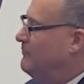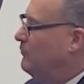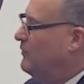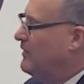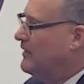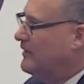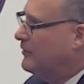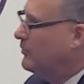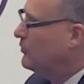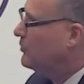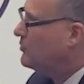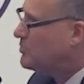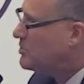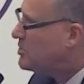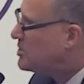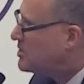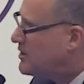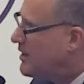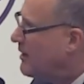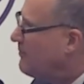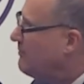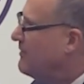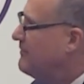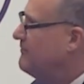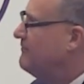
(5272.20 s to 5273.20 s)
we lose
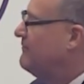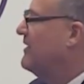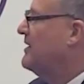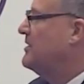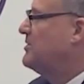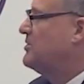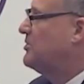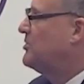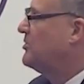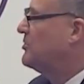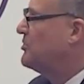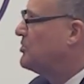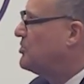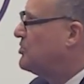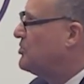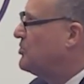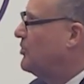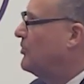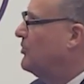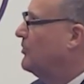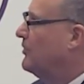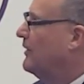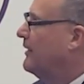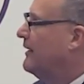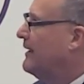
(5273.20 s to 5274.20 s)
some investors,
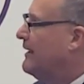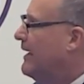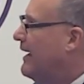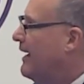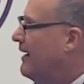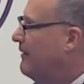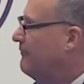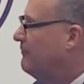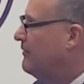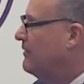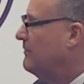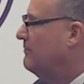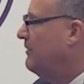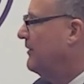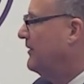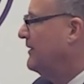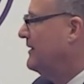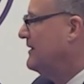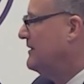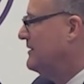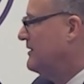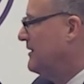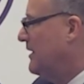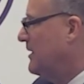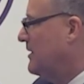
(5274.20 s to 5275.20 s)
certainly,
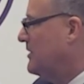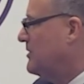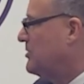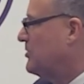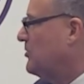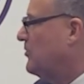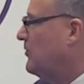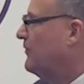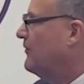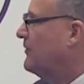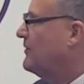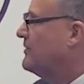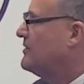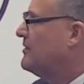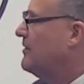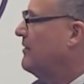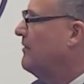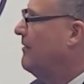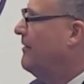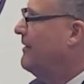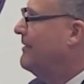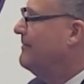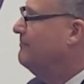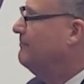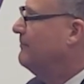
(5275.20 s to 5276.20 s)
everybody does over
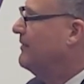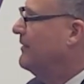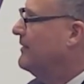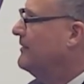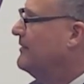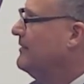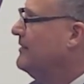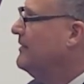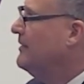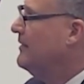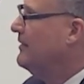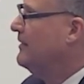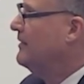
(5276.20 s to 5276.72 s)
time, but,